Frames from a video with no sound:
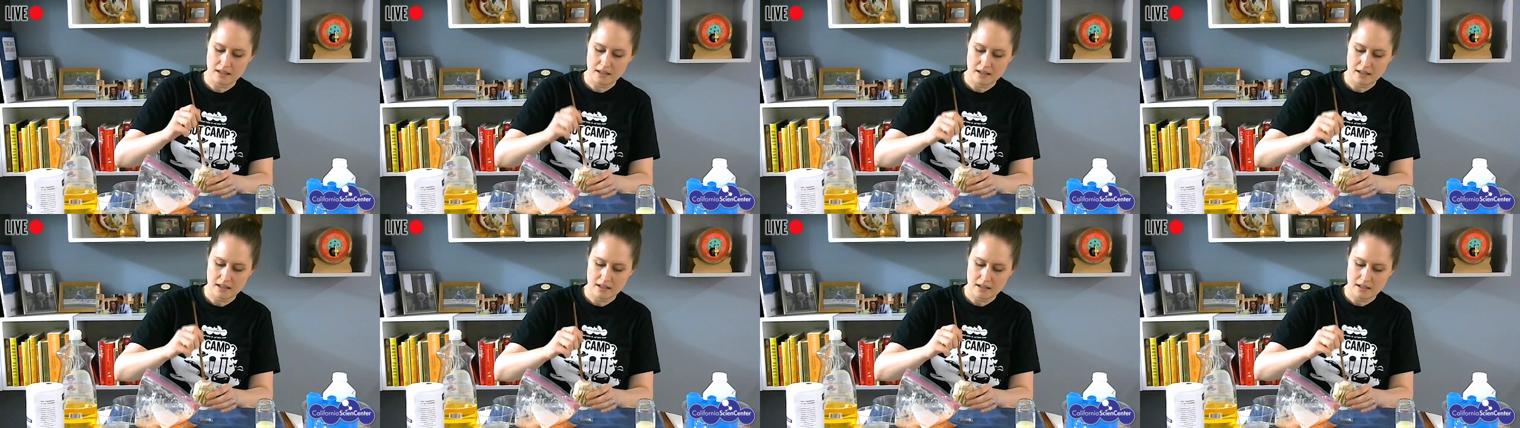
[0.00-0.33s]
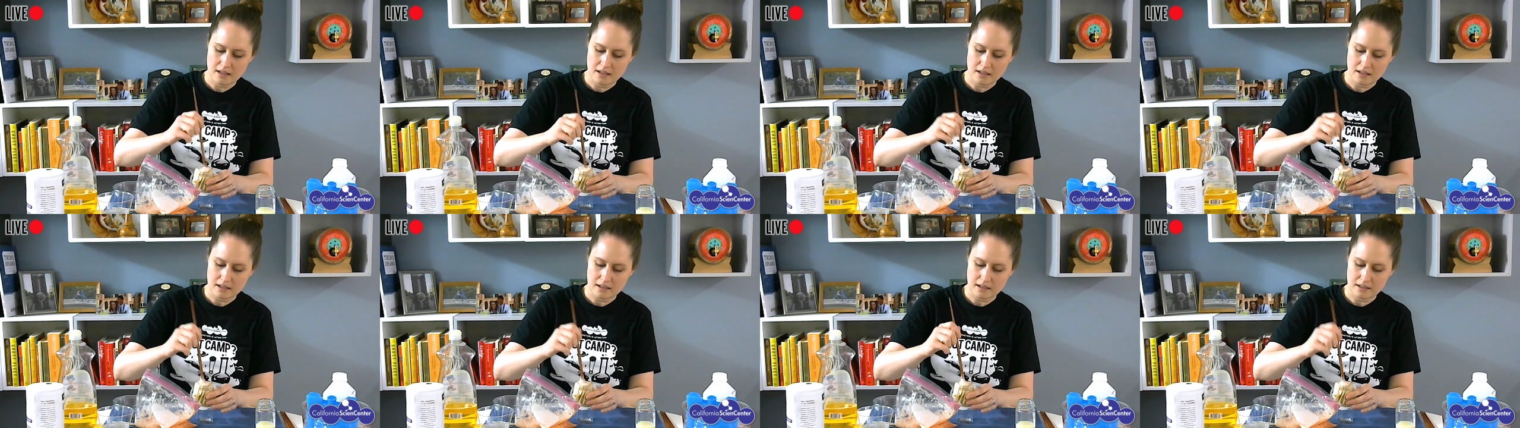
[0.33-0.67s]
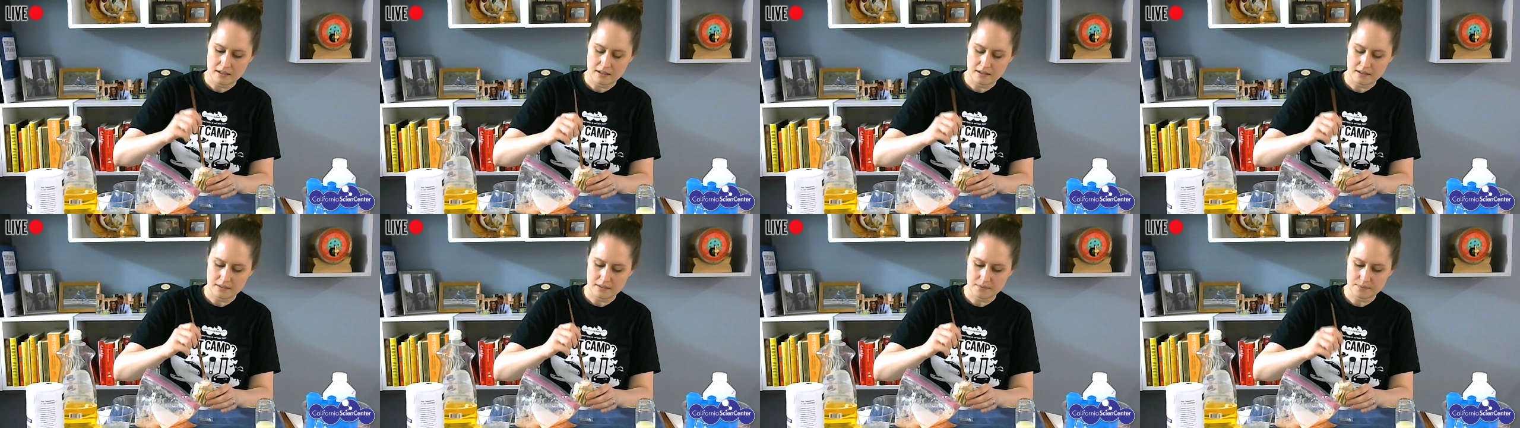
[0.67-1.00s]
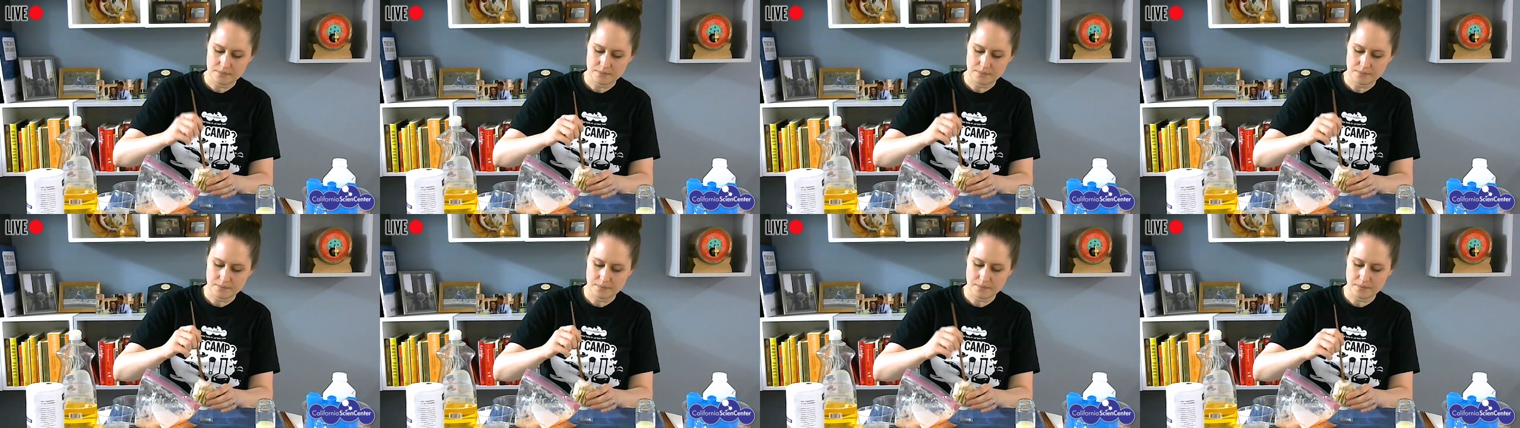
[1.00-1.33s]

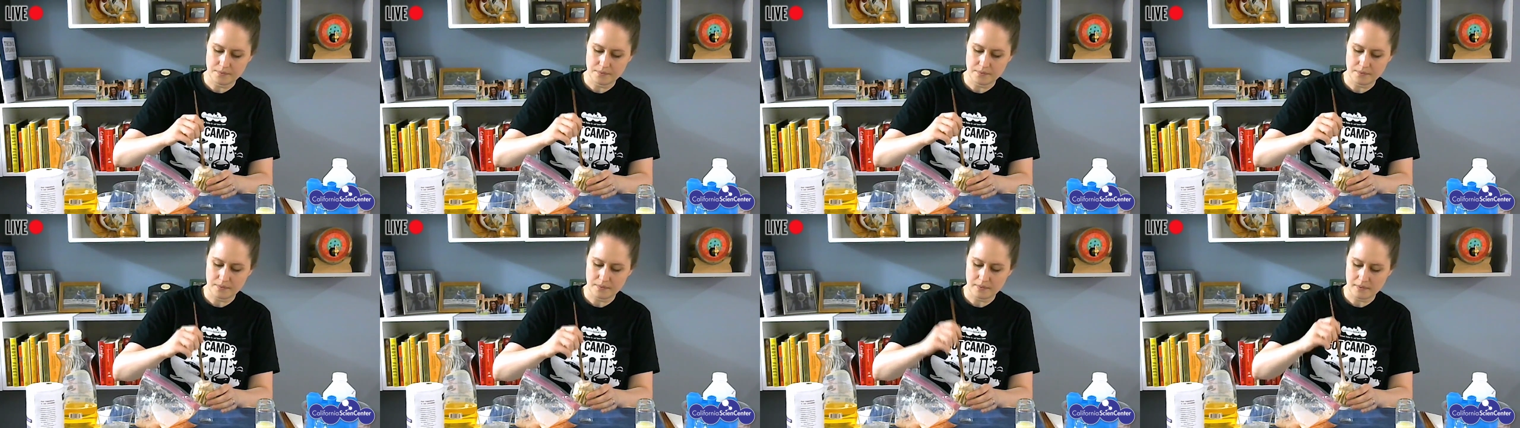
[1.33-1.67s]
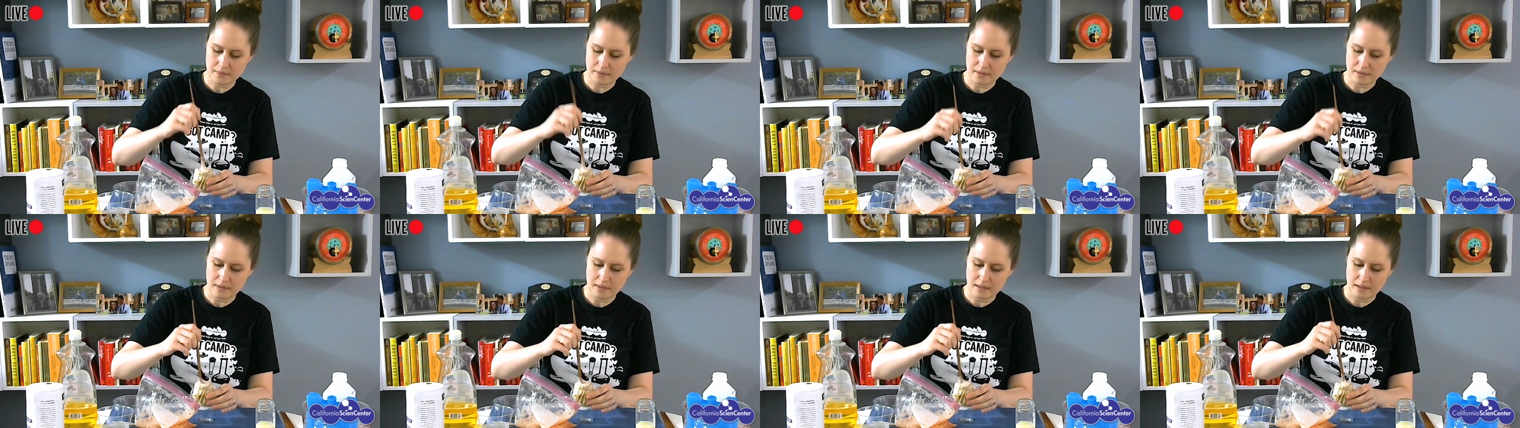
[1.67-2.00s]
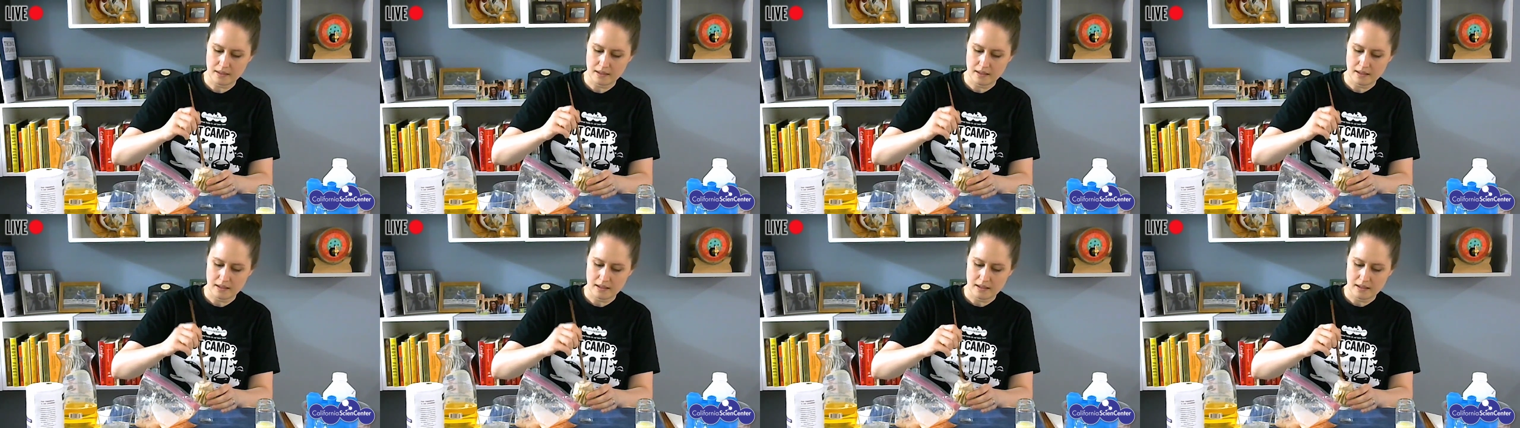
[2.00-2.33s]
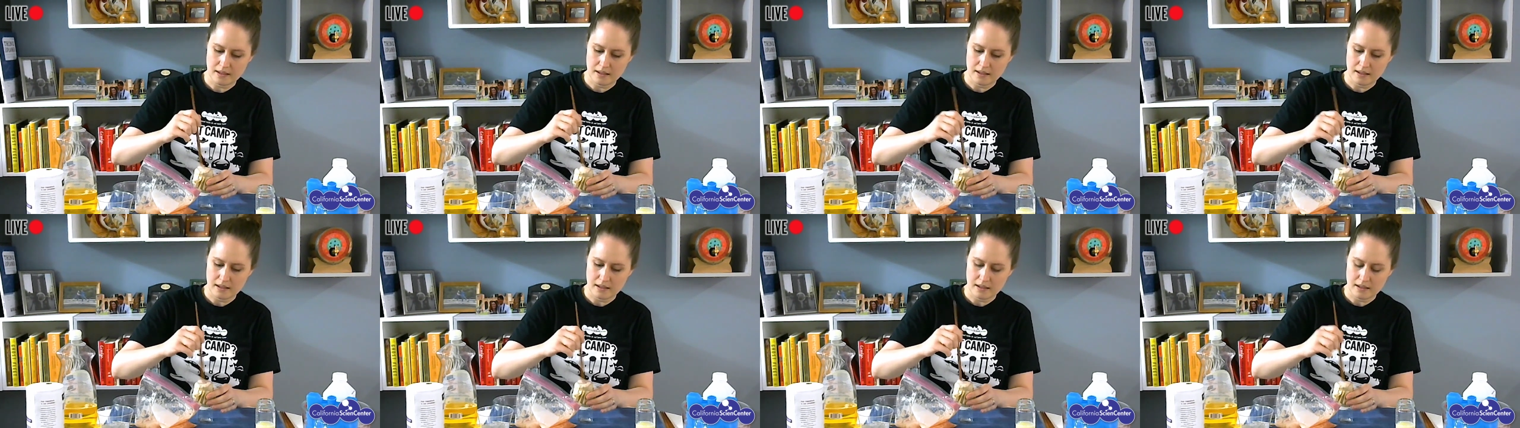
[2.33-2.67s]

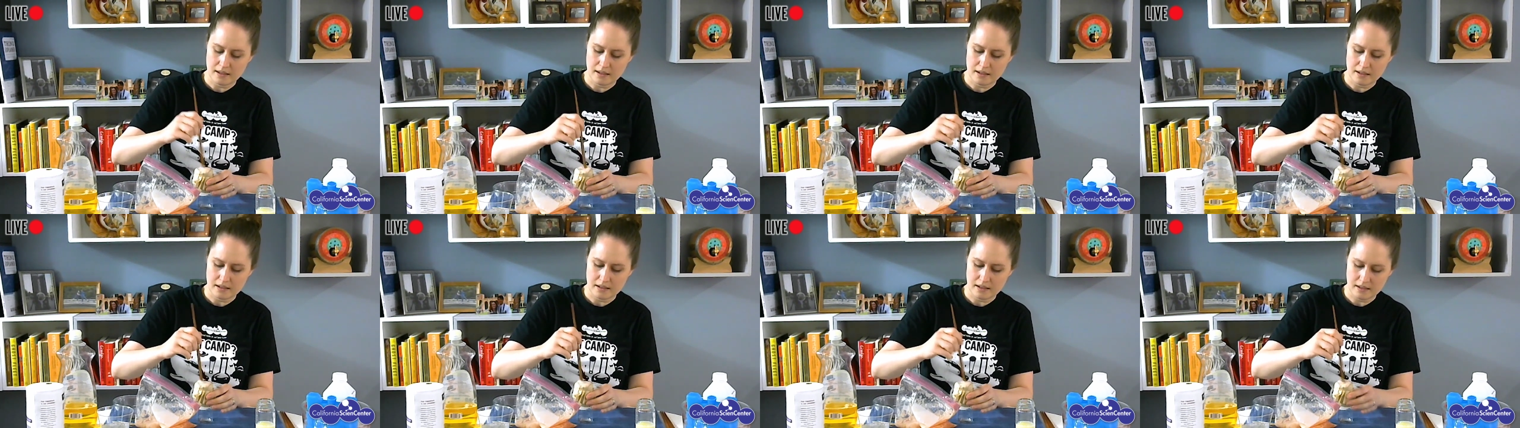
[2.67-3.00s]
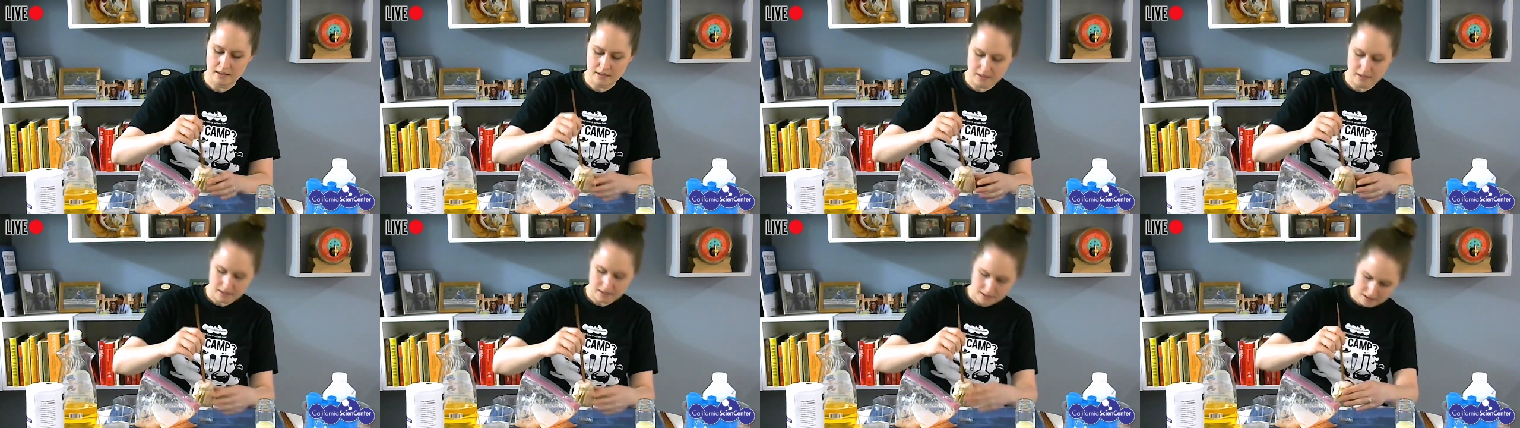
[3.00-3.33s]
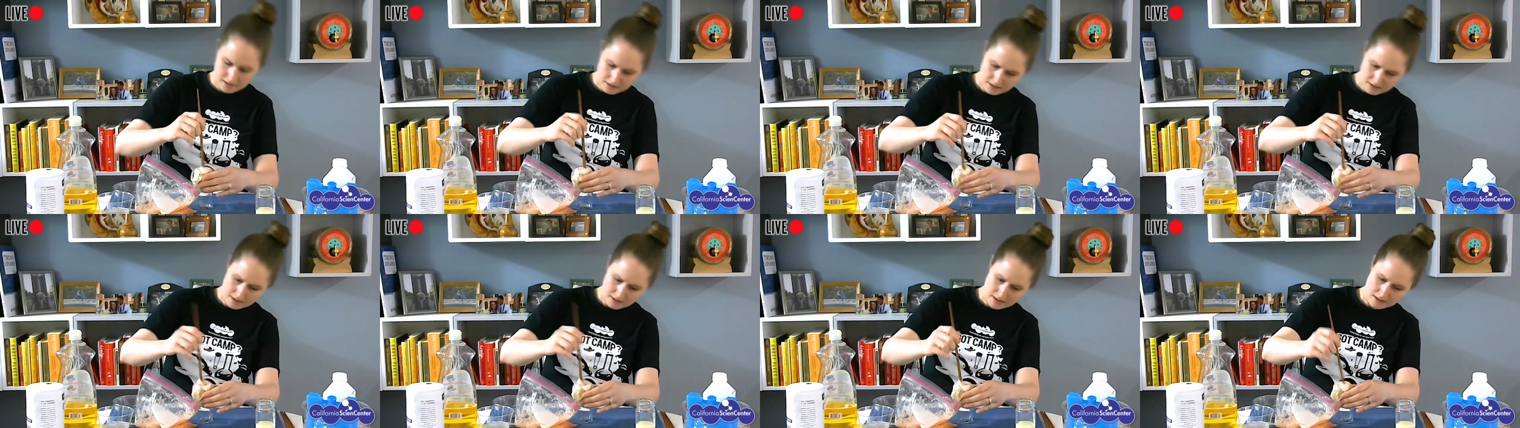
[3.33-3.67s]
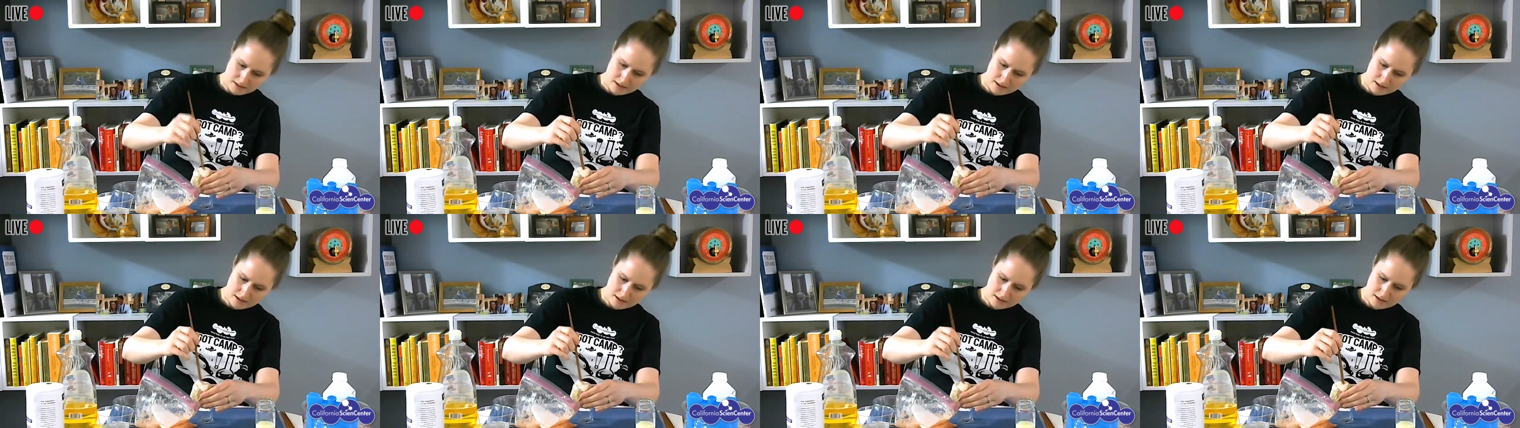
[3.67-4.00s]

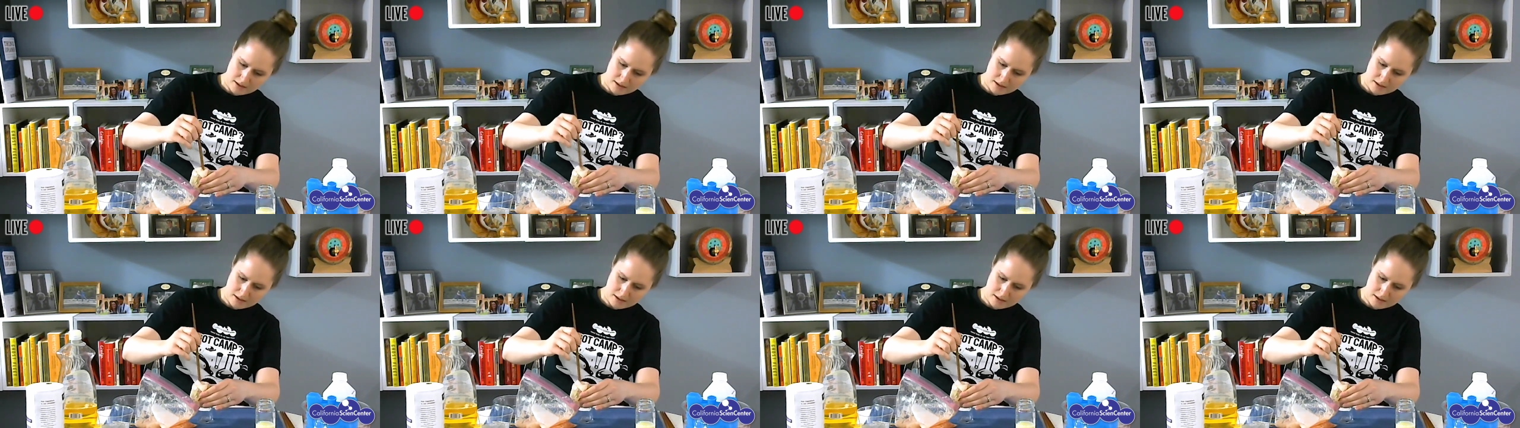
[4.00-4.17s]
(silence)